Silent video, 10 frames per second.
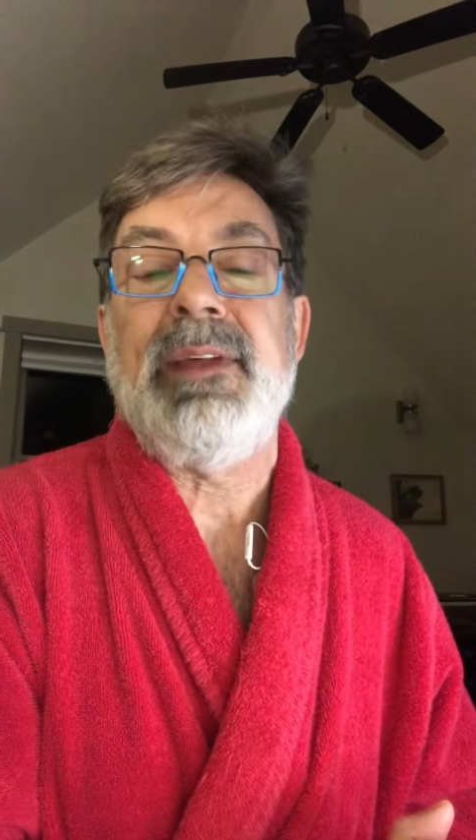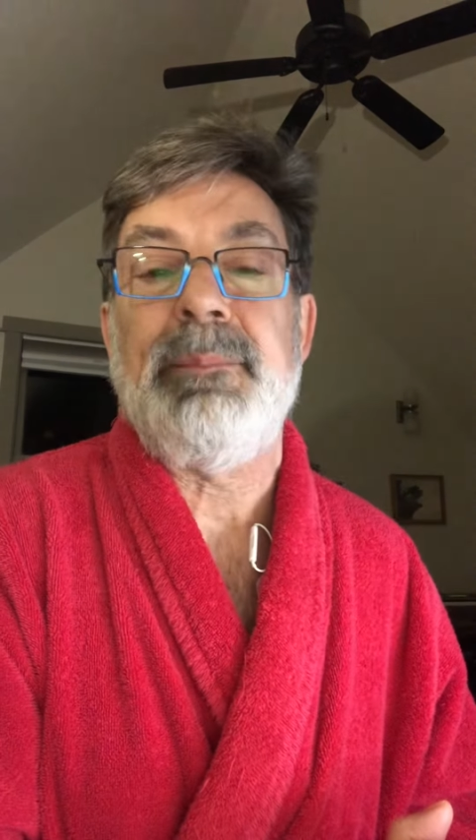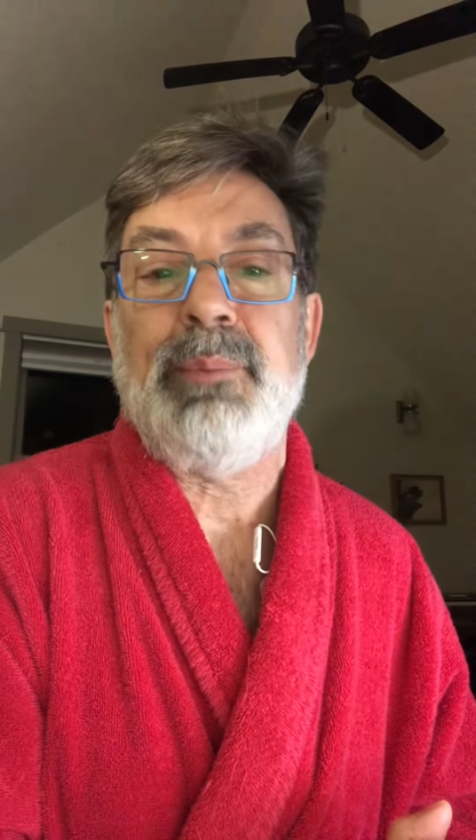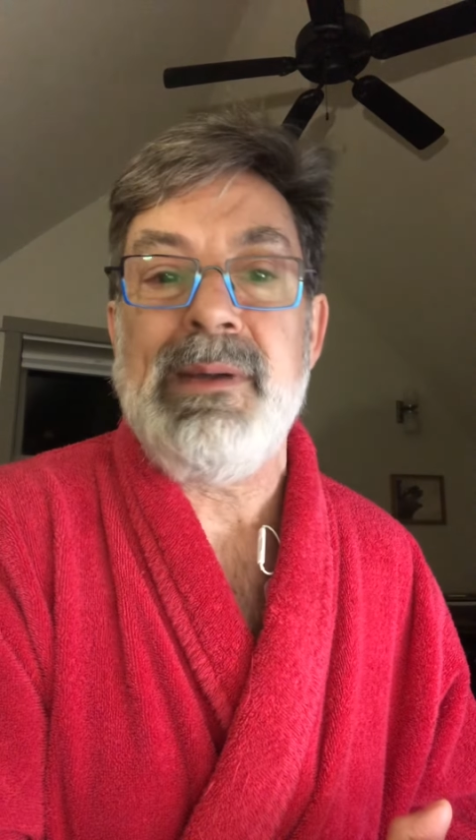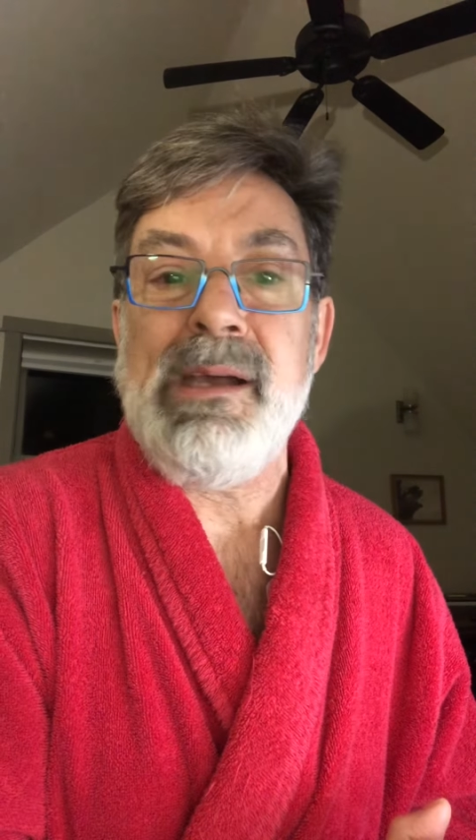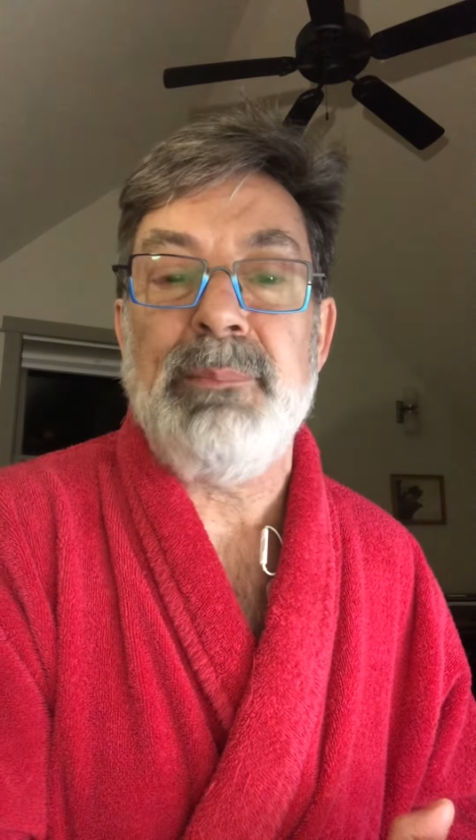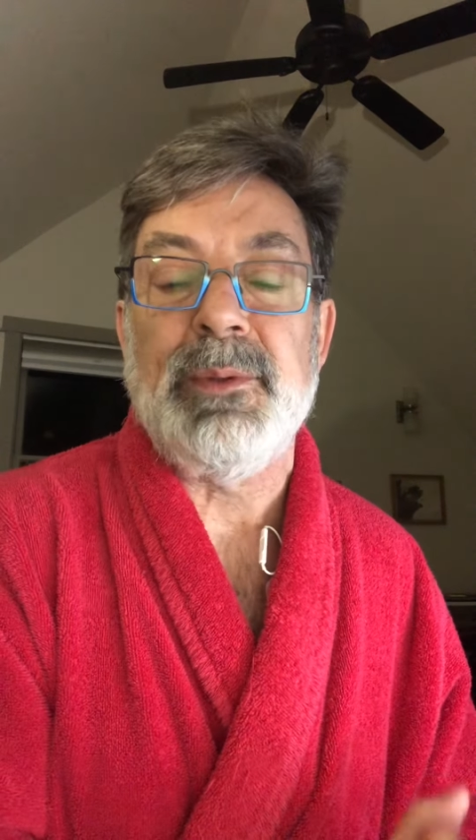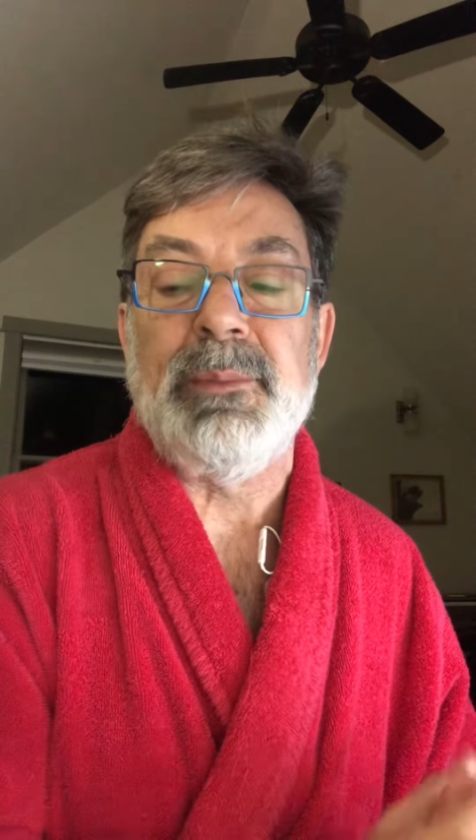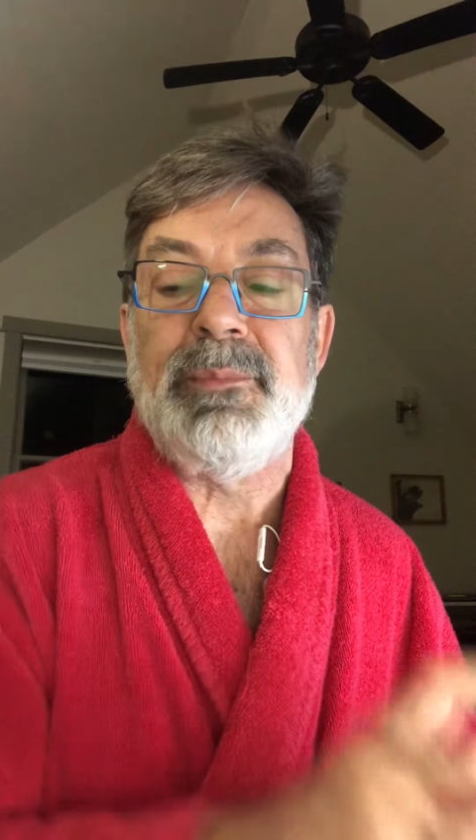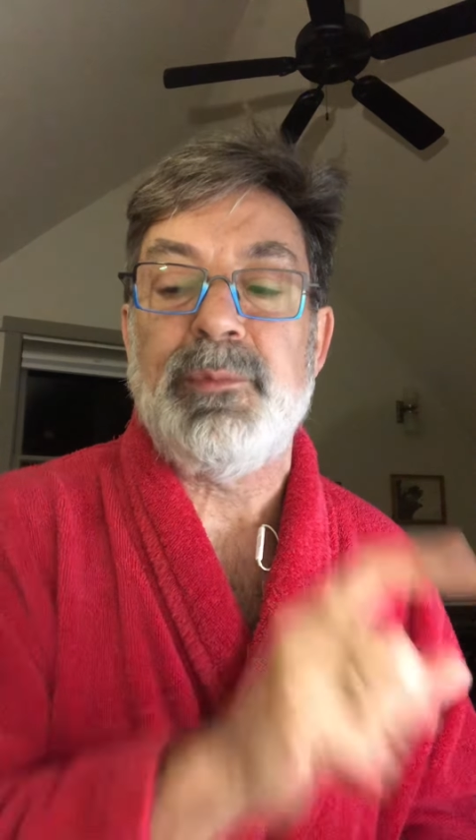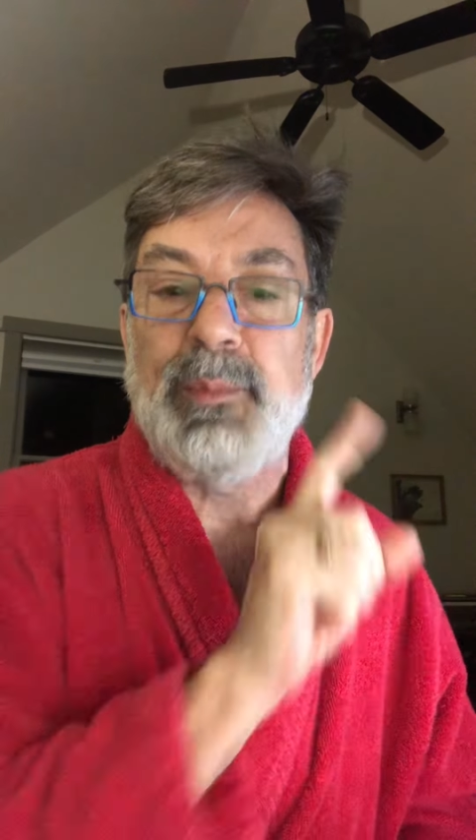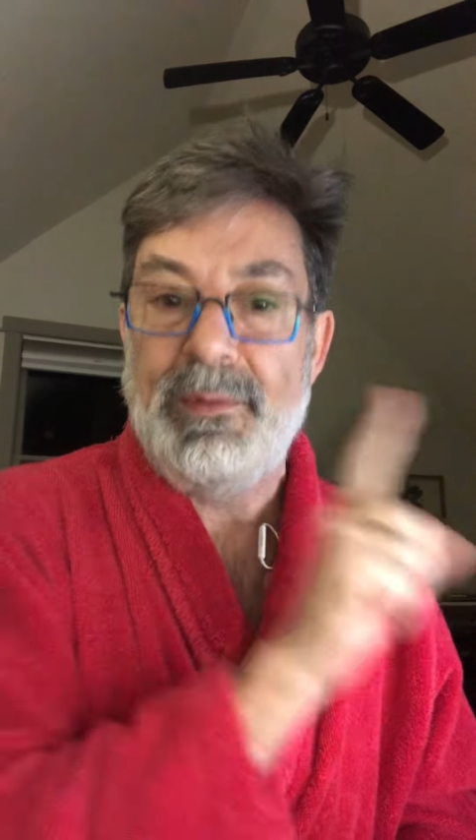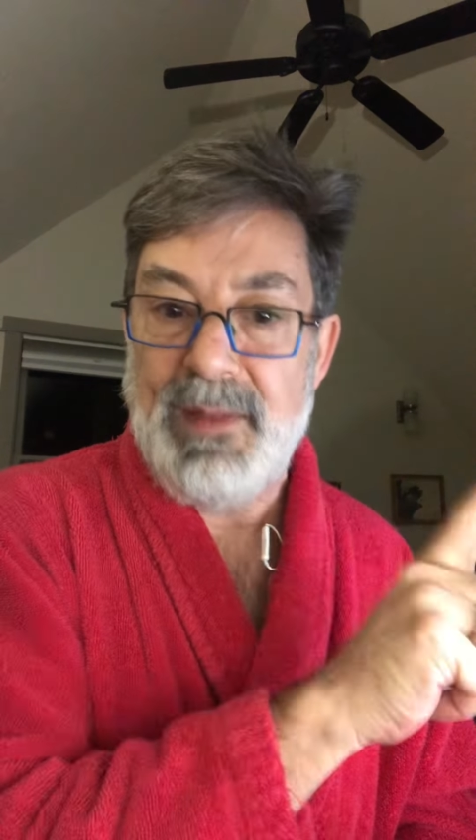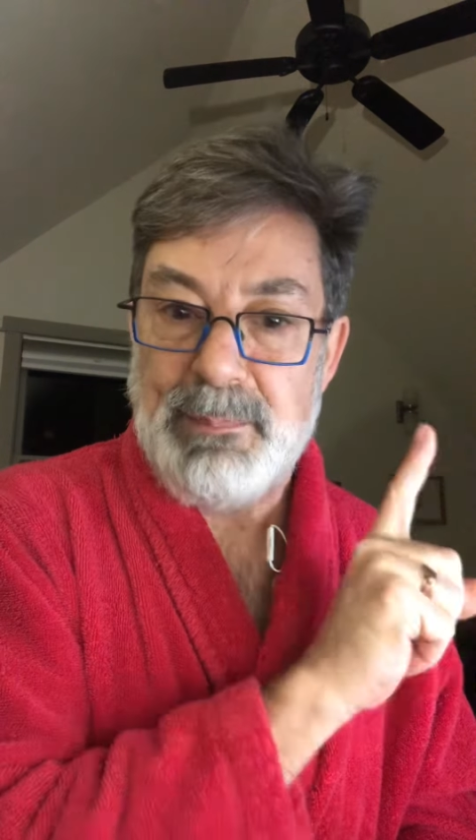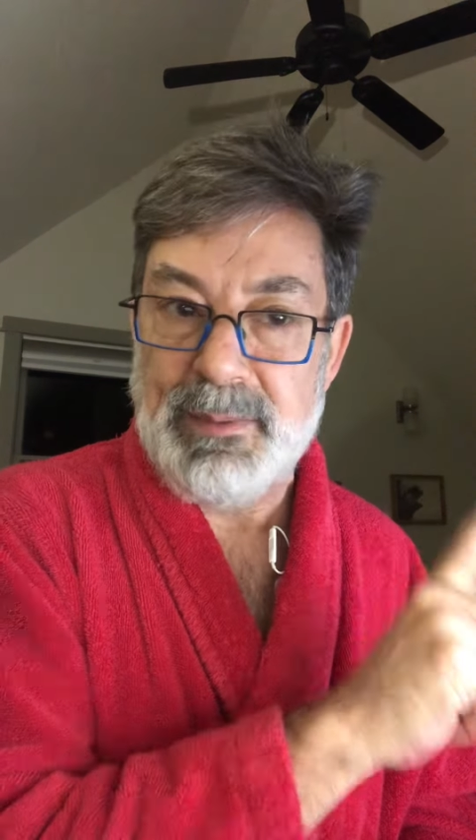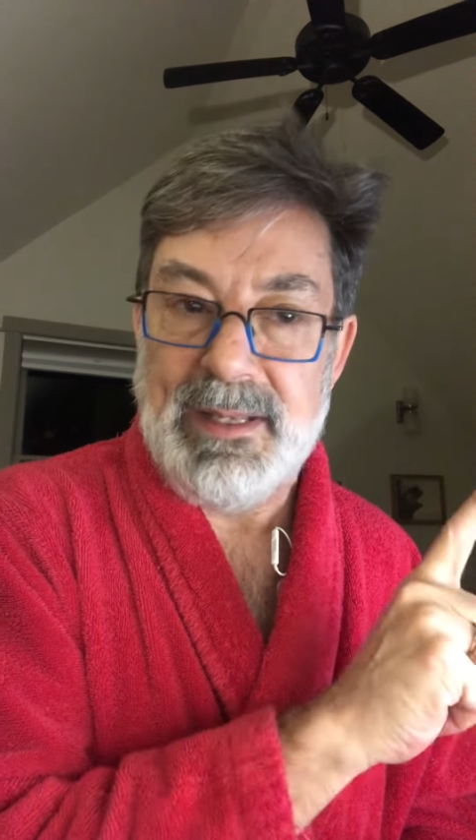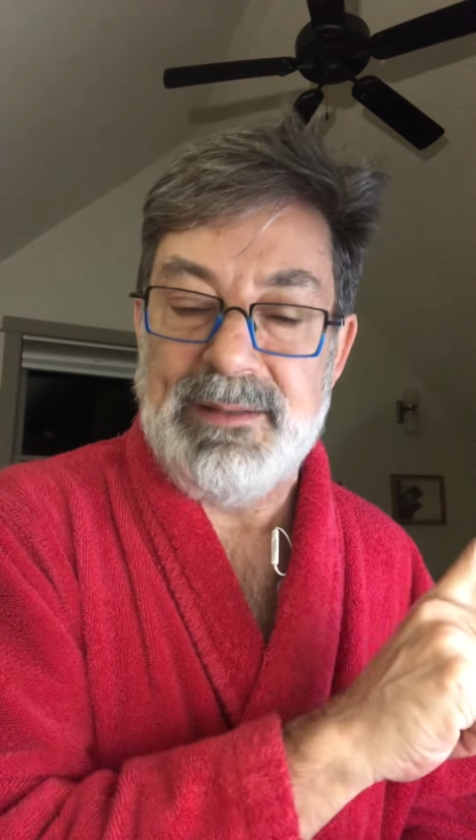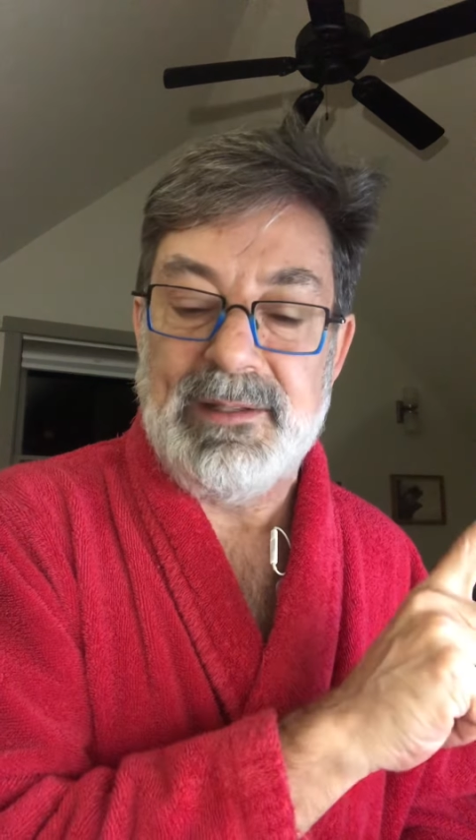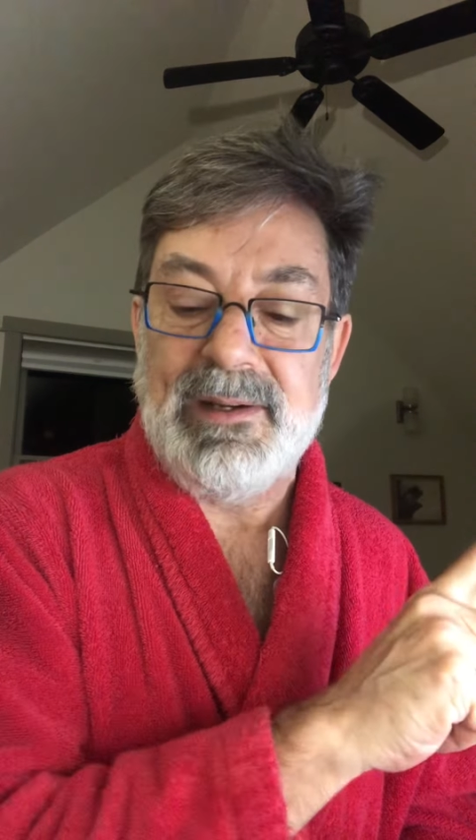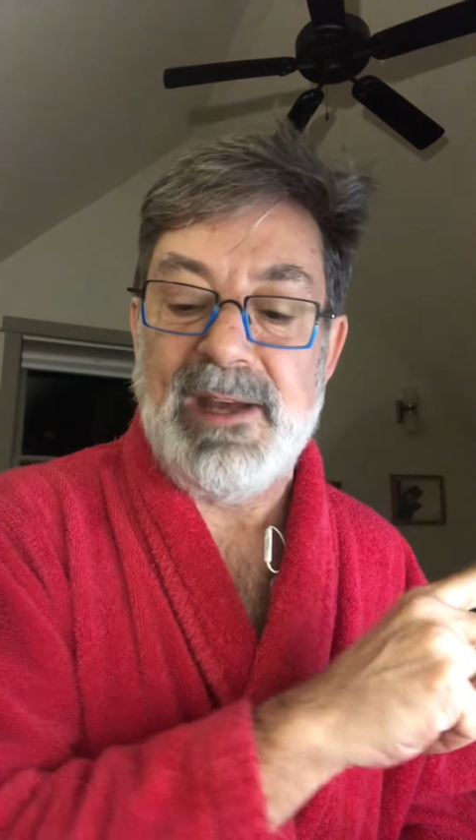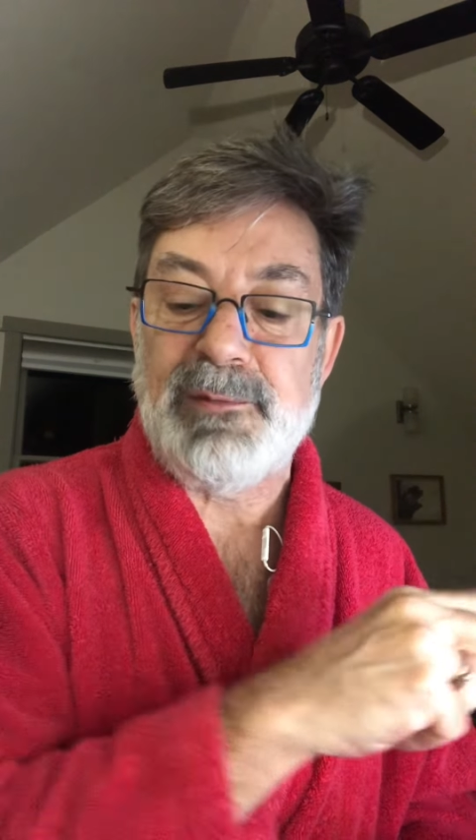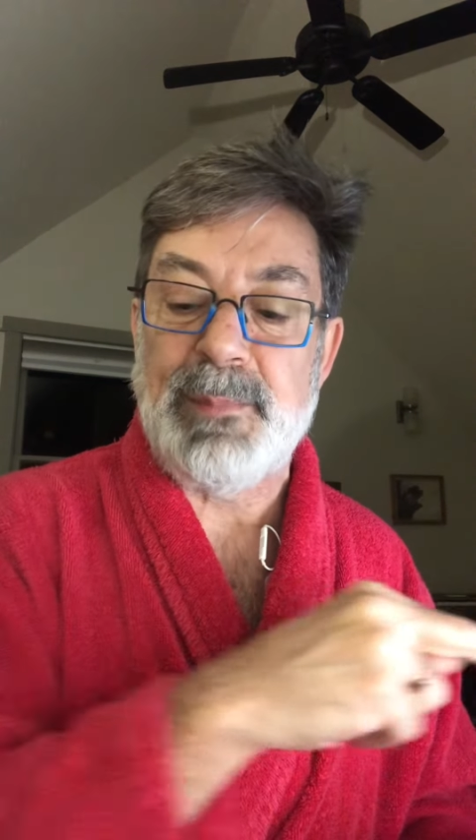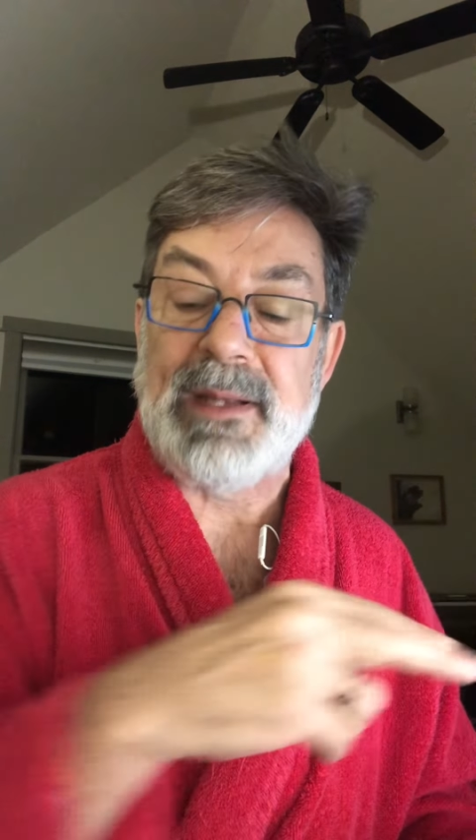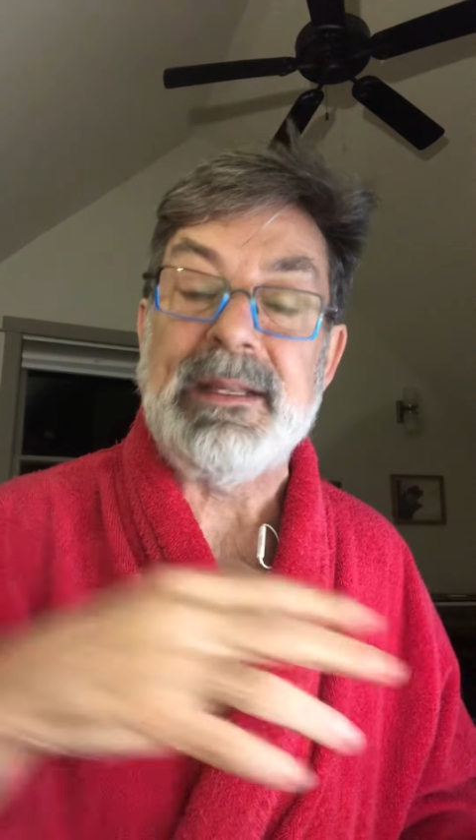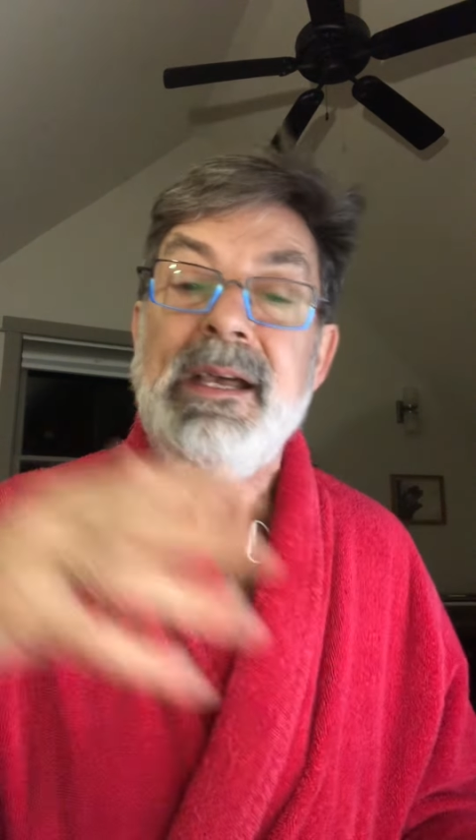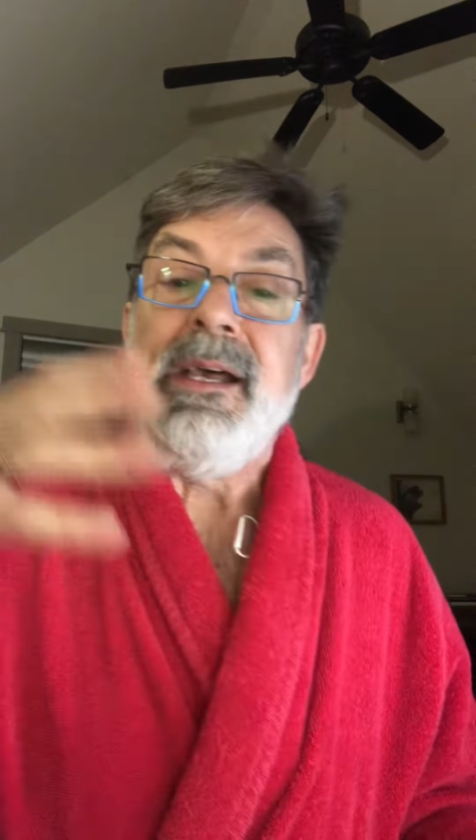and problems with that planetary aspect.